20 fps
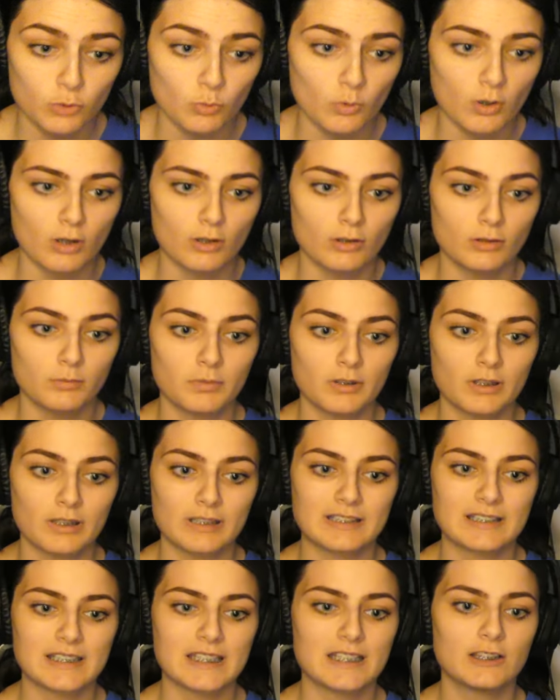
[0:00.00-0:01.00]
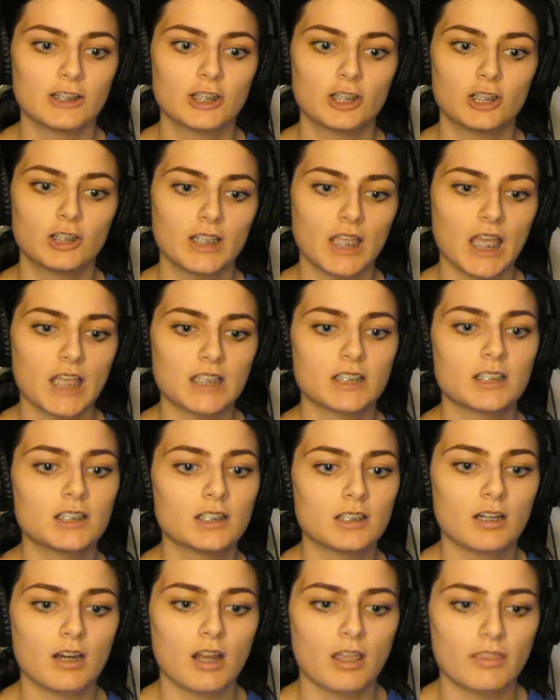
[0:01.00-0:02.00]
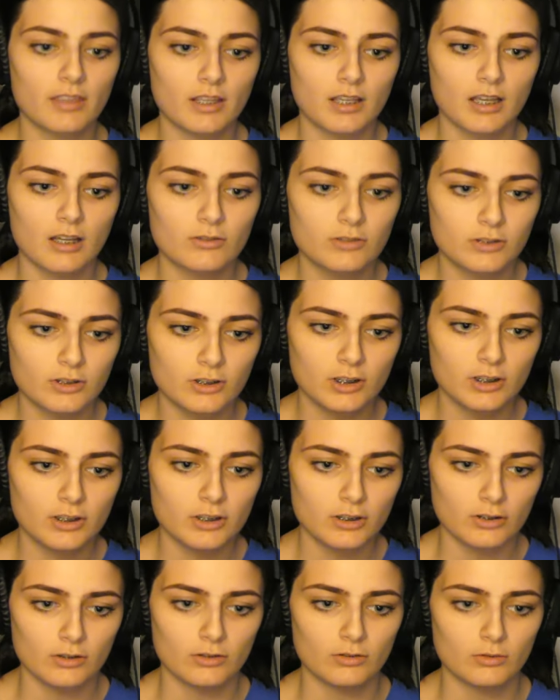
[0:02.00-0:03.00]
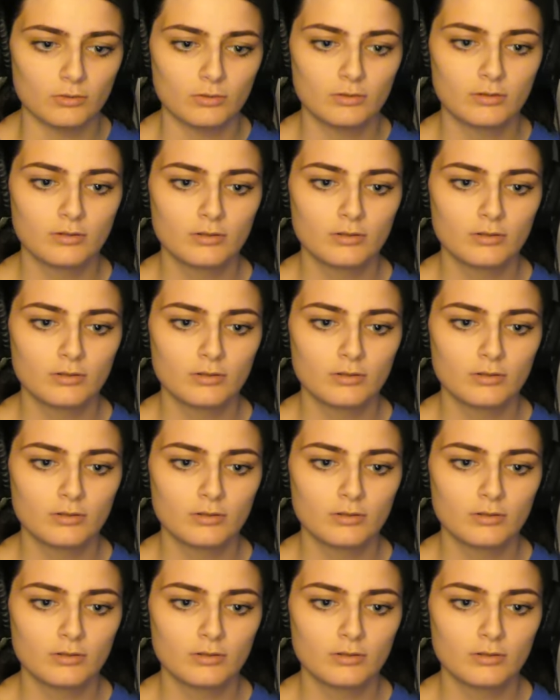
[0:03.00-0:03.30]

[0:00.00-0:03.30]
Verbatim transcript: Walt because he literally has nothing else to do.